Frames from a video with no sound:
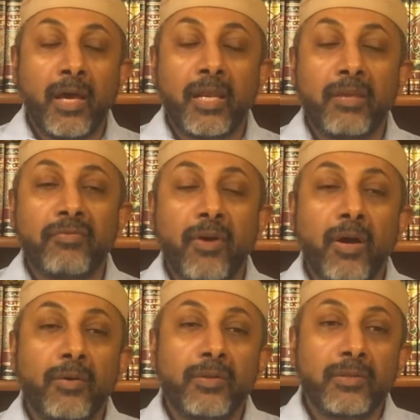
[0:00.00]
And he
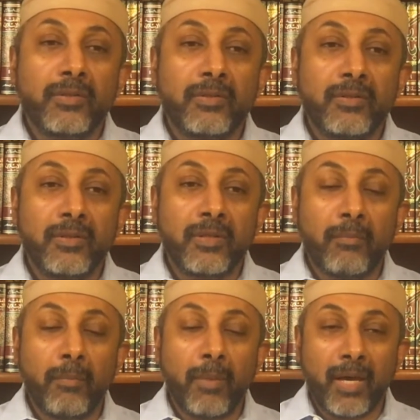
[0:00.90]
found the
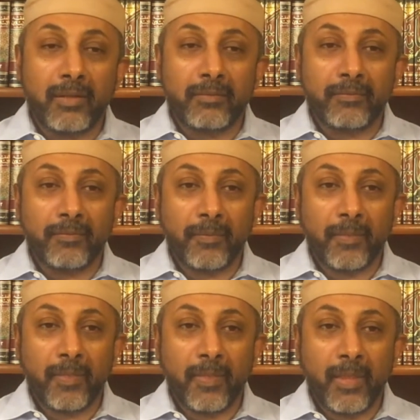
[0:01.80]
man.
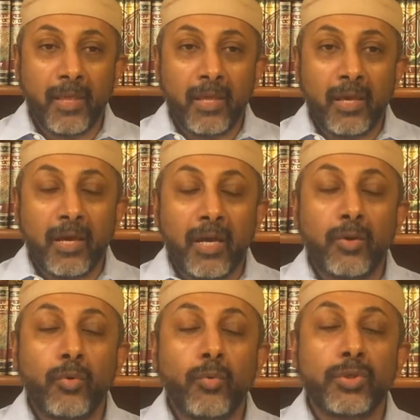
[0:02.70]

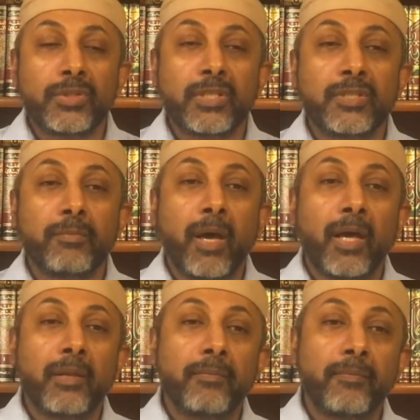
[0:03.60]
And who was this
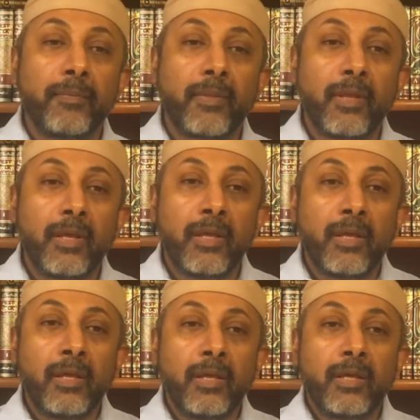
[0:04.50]
man?
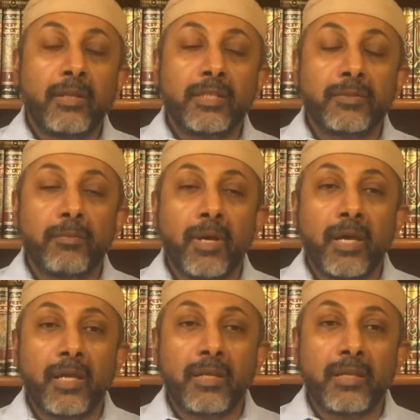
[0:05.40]
This
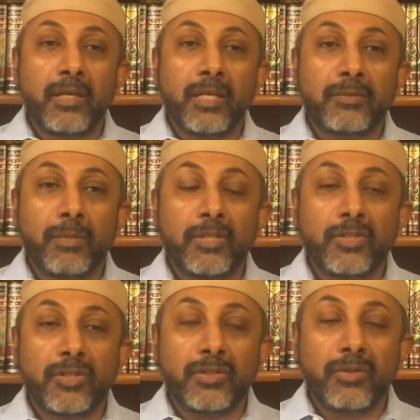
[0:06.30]
man is
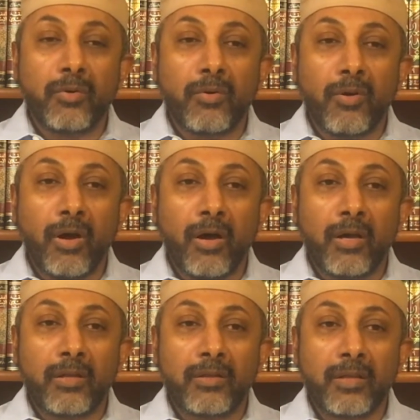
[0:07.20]
mentioned in the
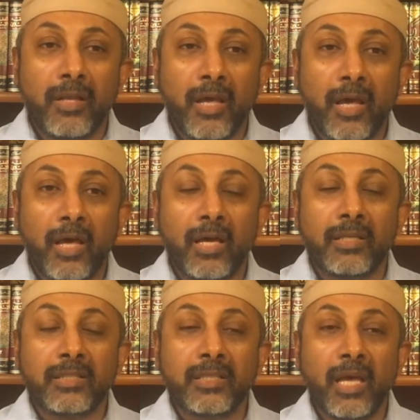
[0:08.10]
Quran
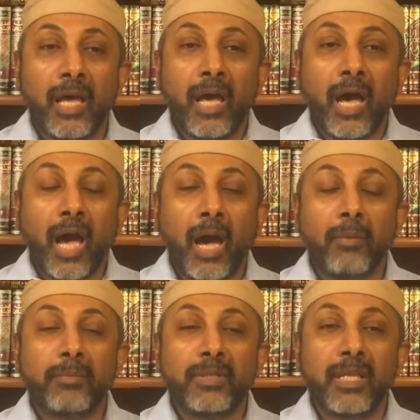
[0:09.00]
as
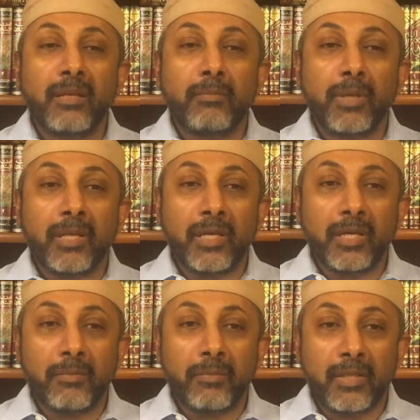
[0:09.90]
Abdan min
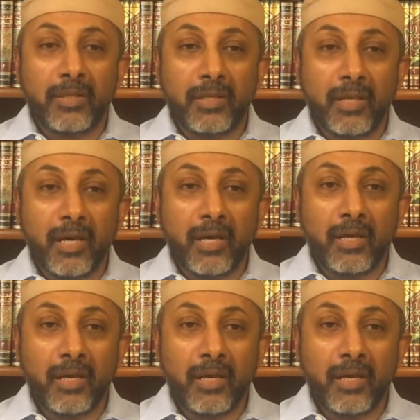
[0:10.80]
ibadina,